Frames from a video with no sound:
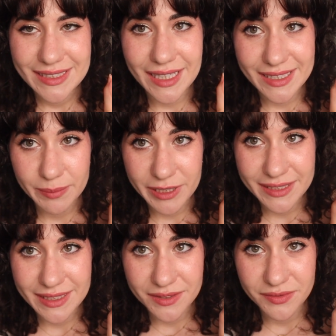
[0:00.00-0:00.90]

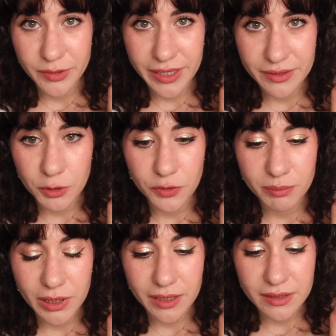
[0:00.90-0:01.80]
Expensive for how little the
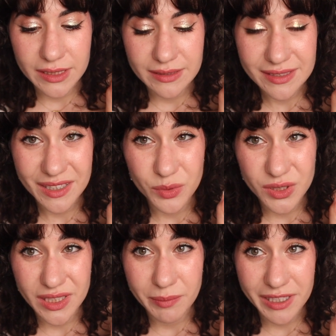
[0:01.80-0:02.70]
bottle is. I
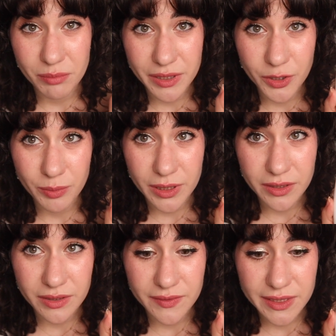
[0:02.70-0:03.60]
wish they made a bigger
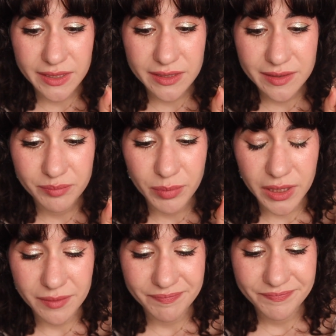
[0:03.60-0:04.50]
bottle of this,
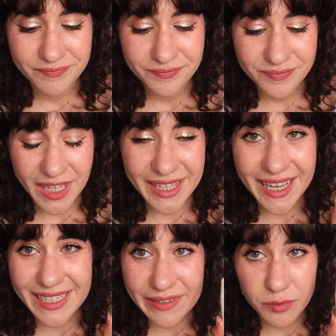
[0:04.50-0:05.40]
but I
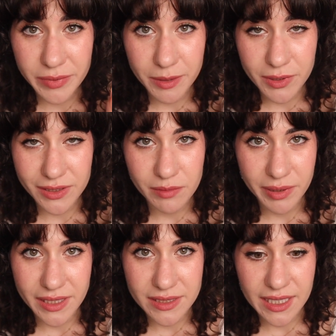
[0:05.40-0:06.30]
can't even blame it on the
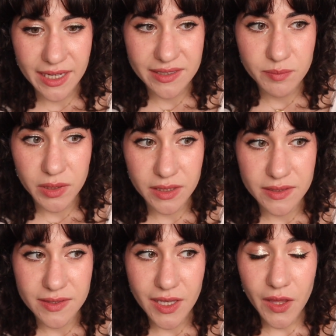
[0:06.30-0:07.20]
pink tax because